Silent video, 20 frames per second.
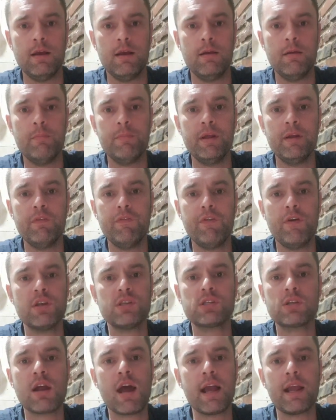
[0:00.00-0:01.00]
I mean,
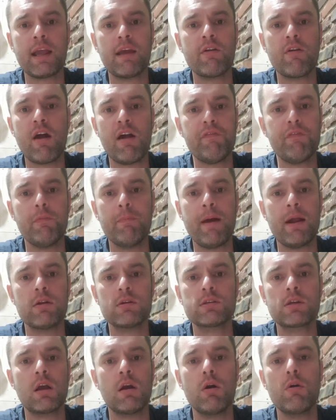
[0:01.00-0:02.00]
first strike and rifle
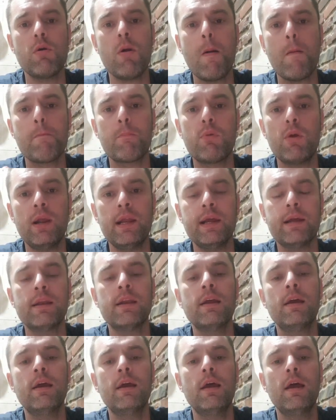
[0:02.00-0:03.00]
barrels go brilliant.